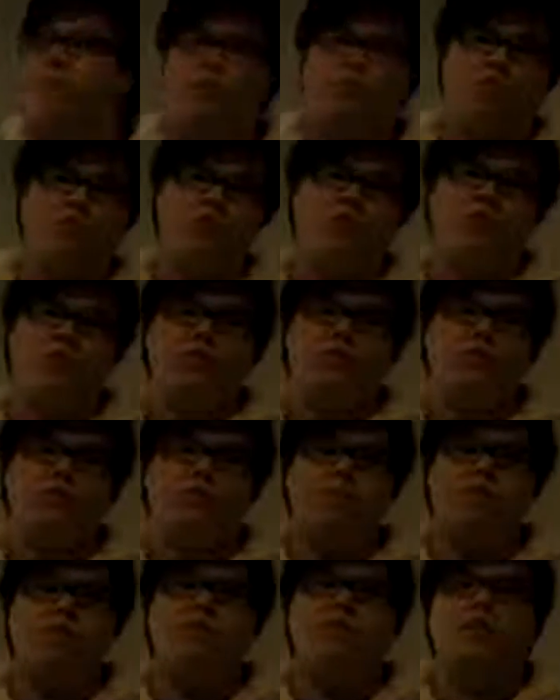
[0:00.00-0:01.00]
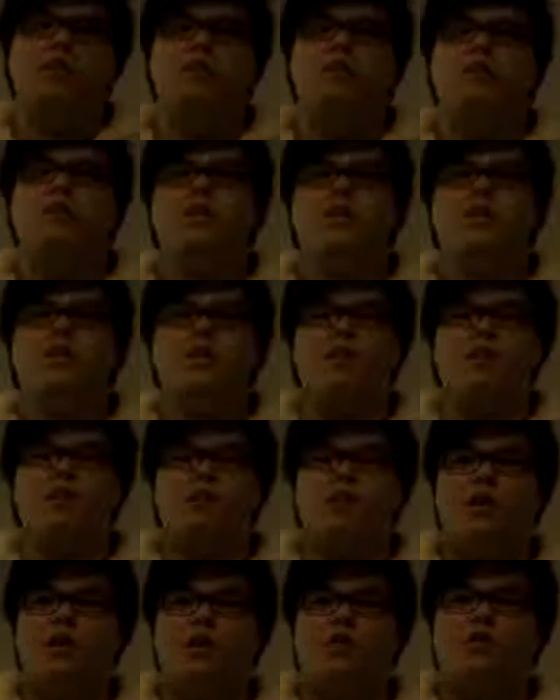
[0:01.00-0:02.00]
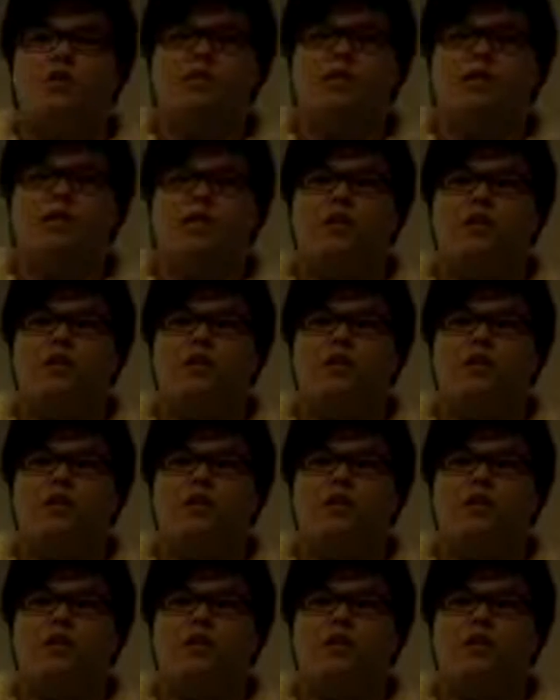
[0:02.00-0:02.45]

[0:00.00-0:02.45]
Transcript: bamboo species and the